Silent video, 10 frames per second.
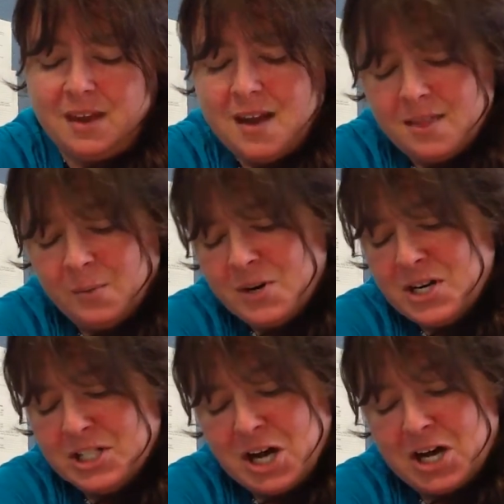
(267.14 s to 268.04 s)
And then we're going
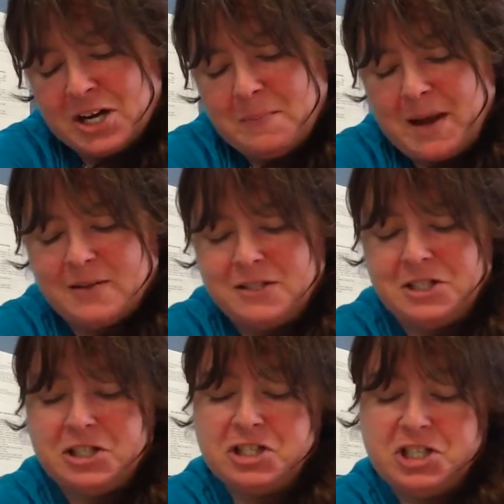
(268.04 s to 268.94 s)
to talk about
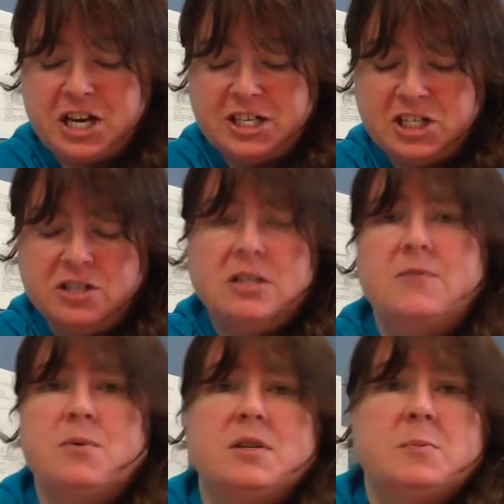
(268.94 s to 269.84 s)
suggestions
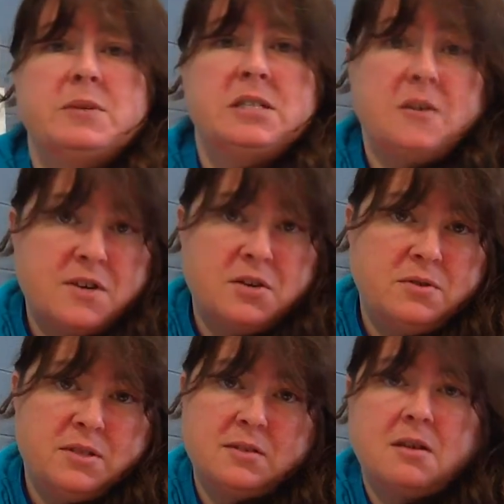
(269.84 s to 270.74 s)
for specific
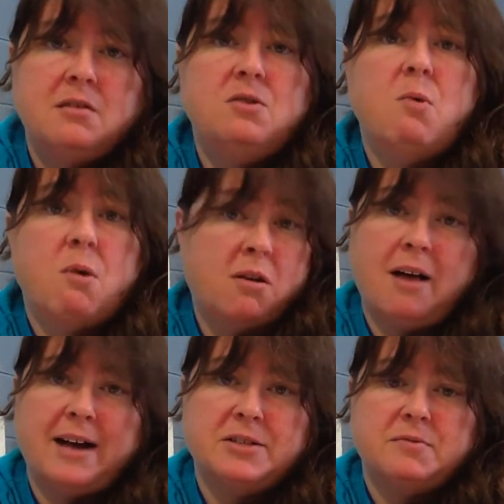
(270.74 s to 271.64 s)
uses in your
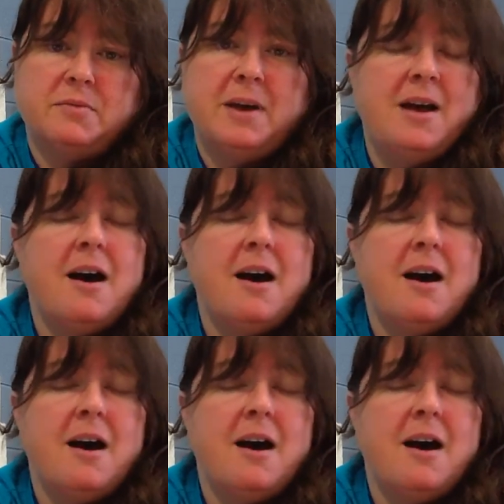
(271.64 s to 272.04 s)
classroom.